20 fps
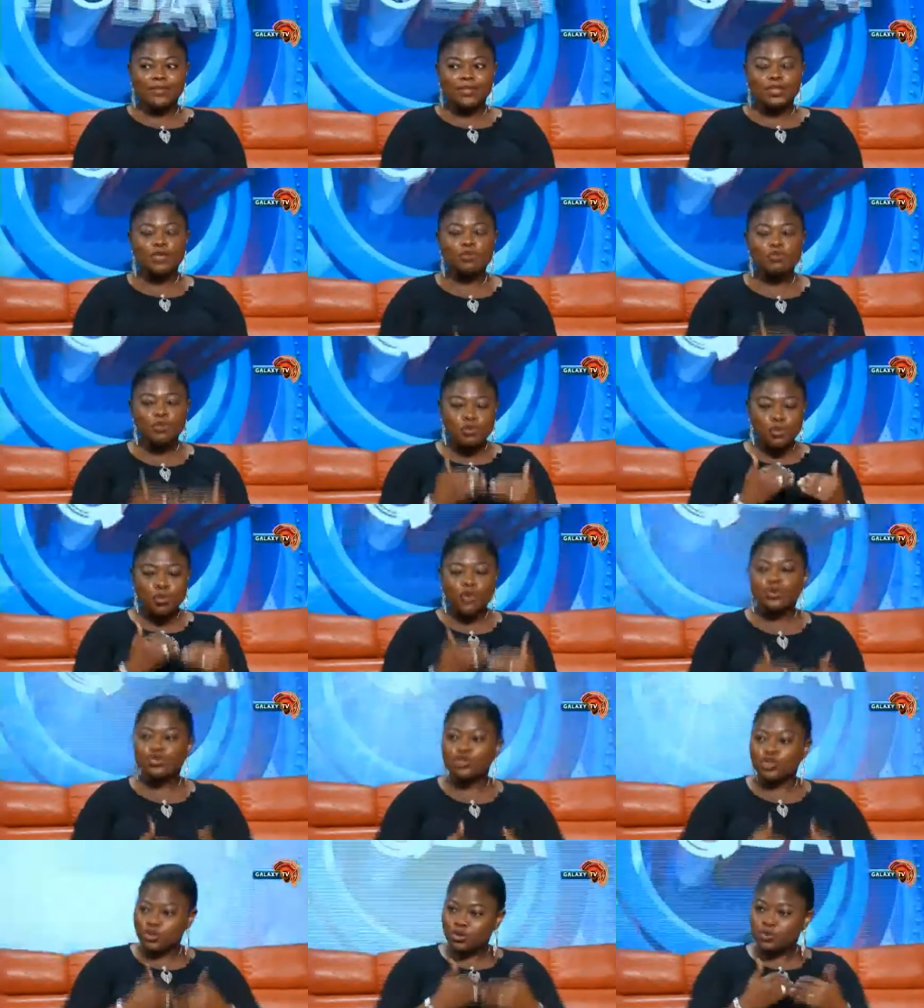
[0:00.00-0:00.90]
You would
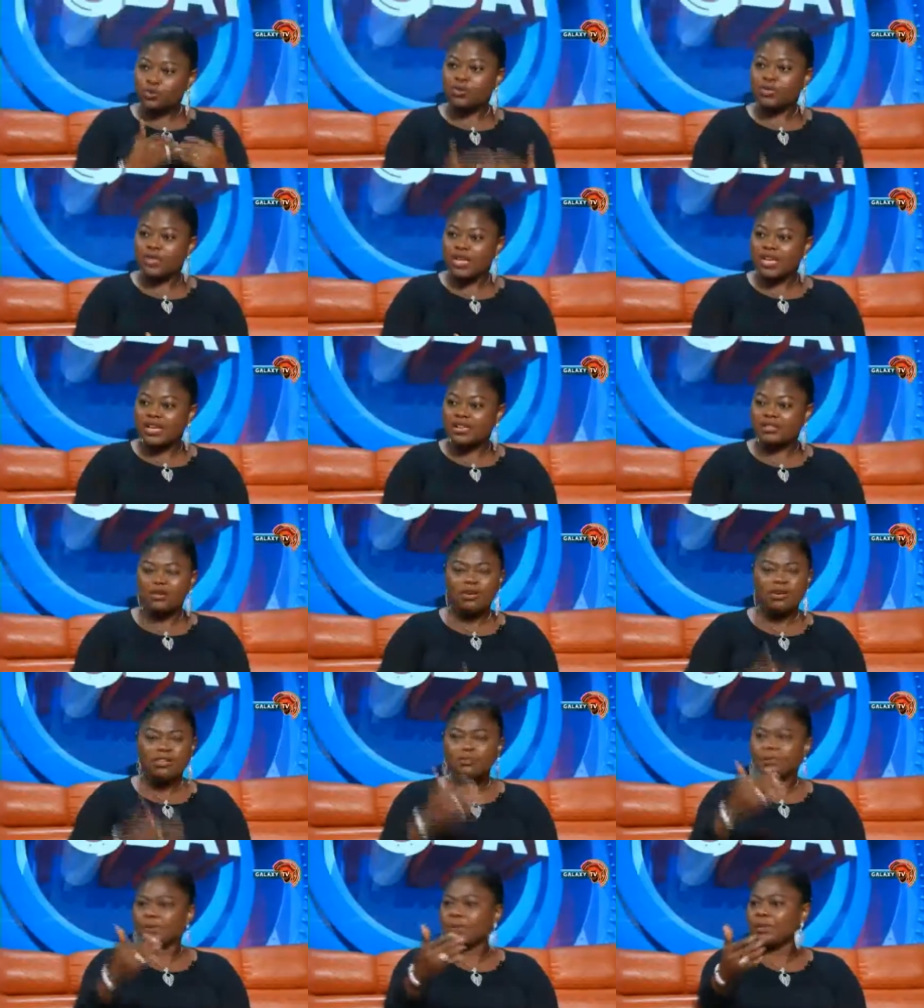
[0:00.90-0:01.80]
want to do things.
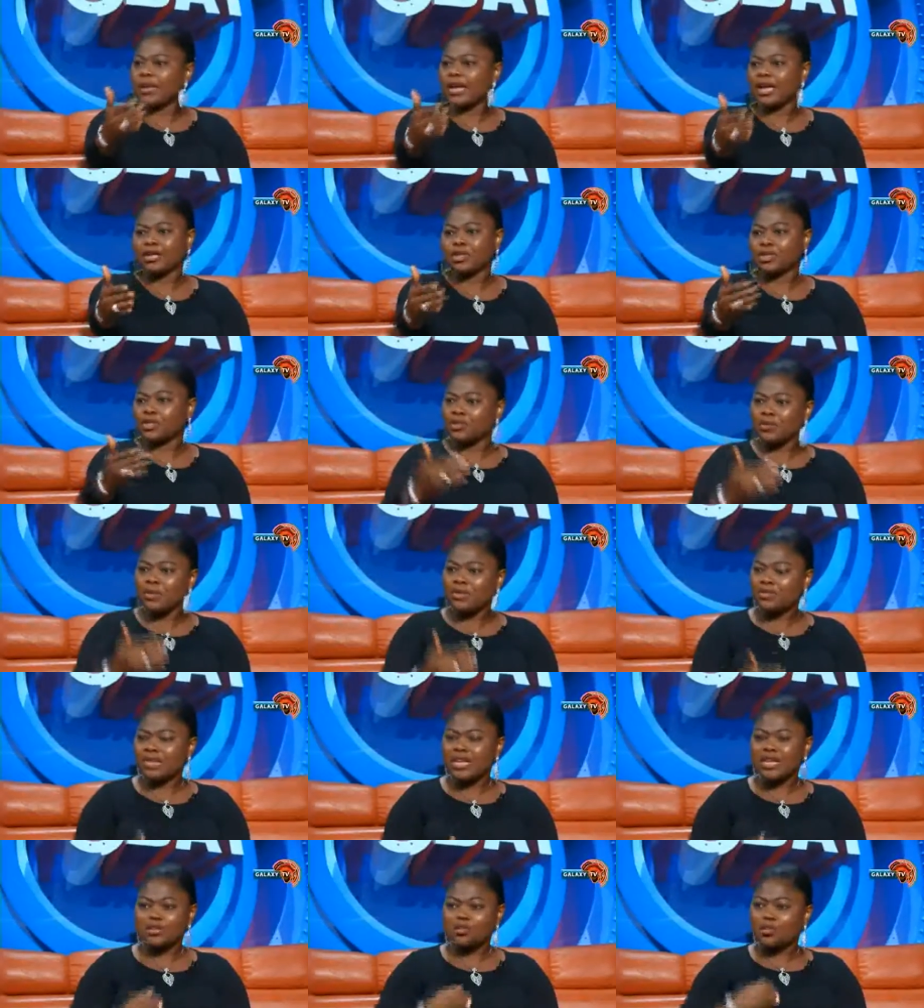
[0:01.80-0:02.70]
Other people are doing
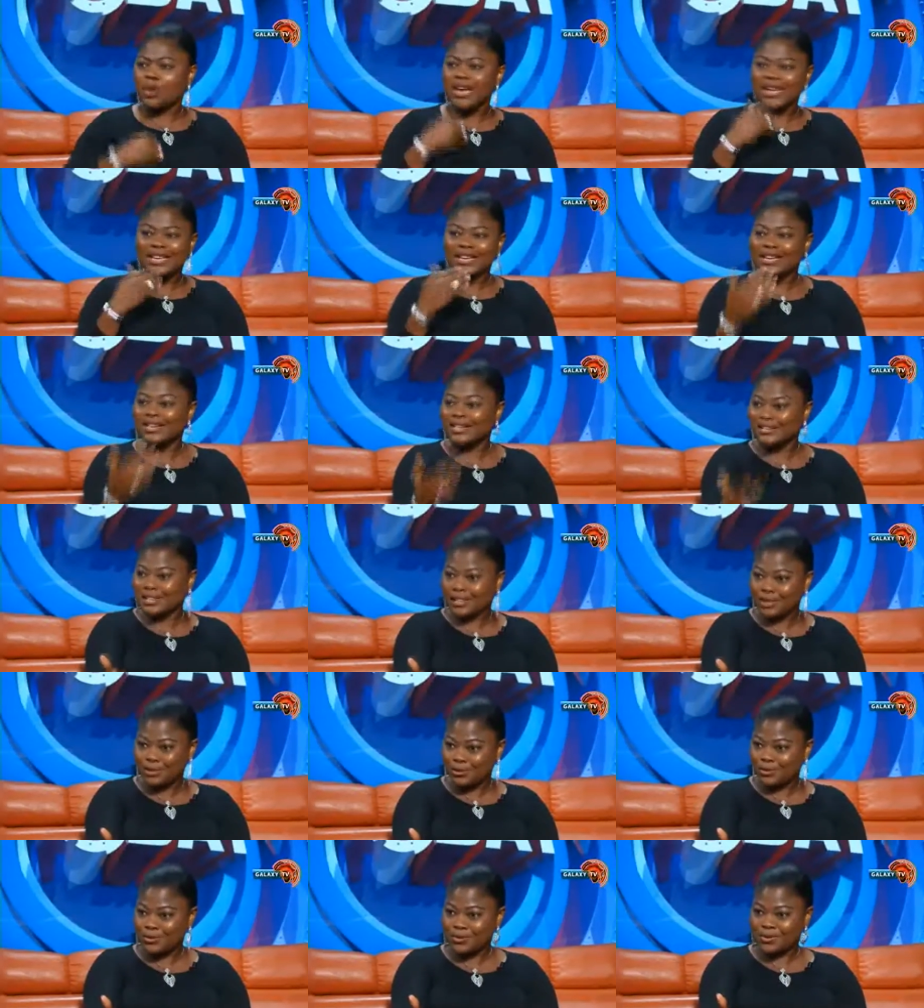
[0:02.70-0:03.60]
things. Why can't I
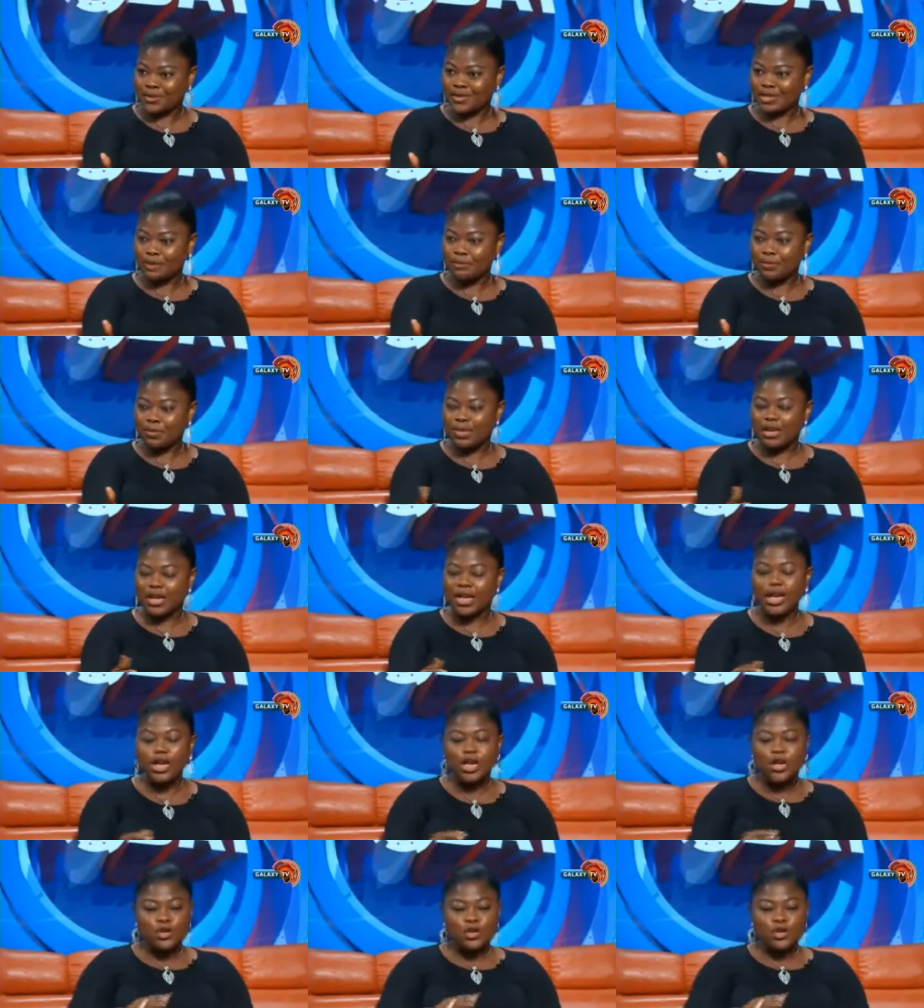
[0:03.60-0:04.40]
do the same thing?